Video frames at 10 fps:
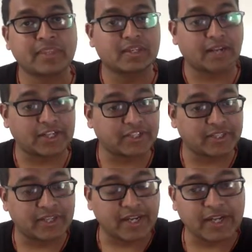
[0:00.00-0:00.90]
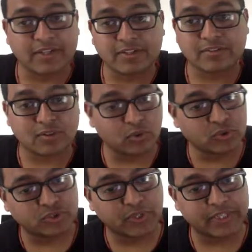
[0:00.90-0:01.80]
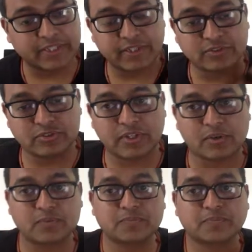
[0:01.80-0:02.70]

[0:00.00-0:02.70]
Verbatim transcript: crashing at close to eighteen thousand now.